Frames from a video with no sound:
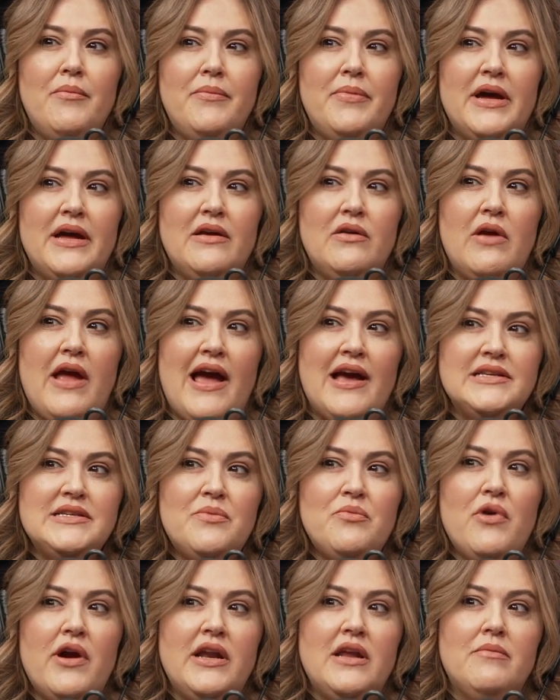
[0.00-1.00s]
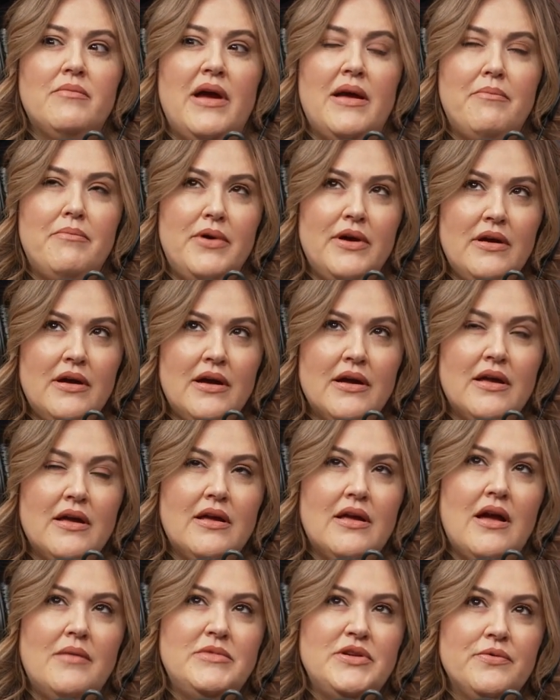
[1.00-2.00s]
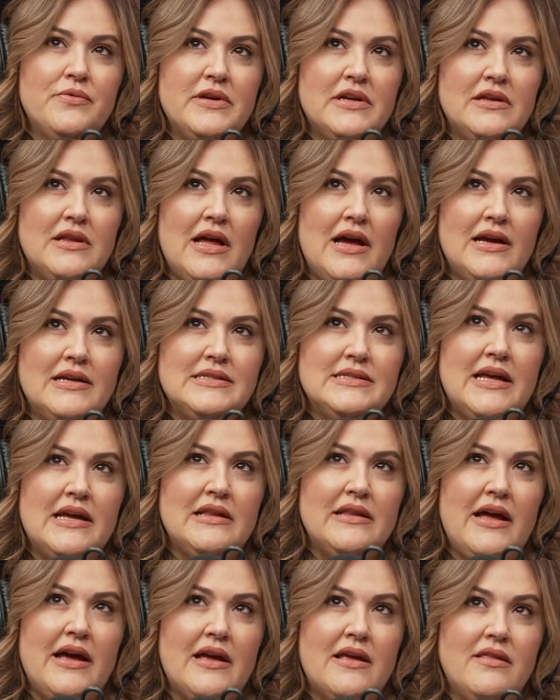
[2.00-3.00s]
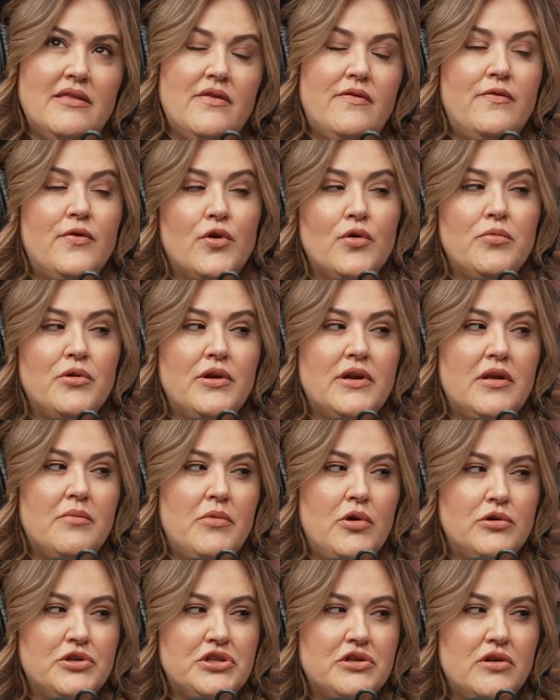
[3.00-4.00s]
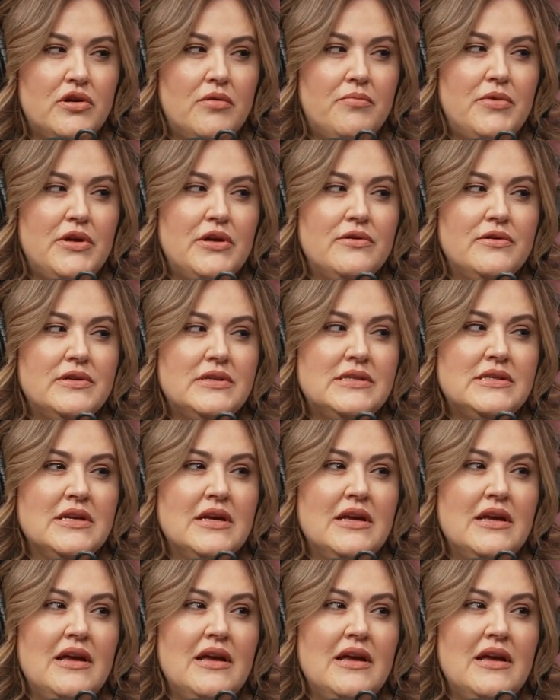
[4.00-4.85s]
But as I'm writing my book, come to realize that like the verbal and emotional abuse,